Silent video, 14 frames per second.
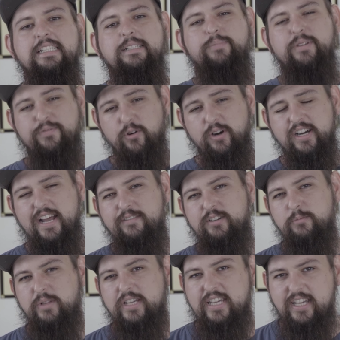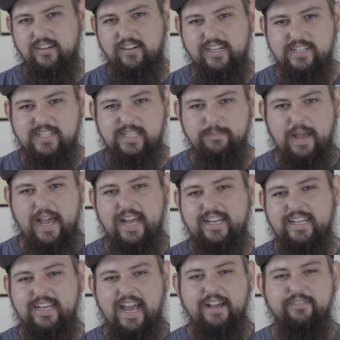before inevitably hearing a smack
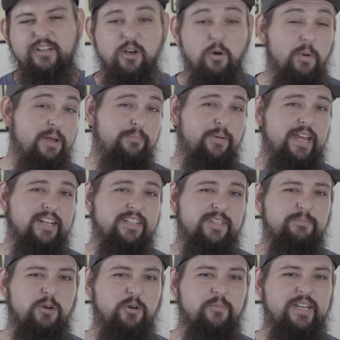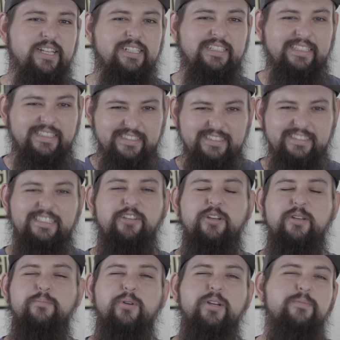and having a wet pants moment, you
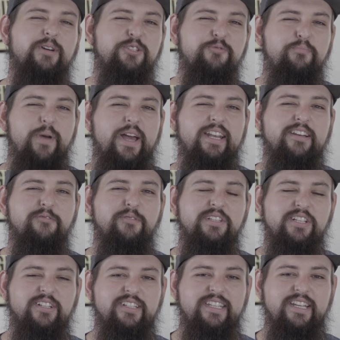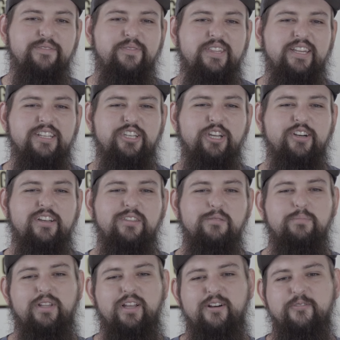can pretty much bet it was your diff that took the
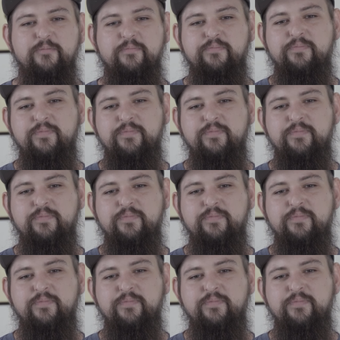blow.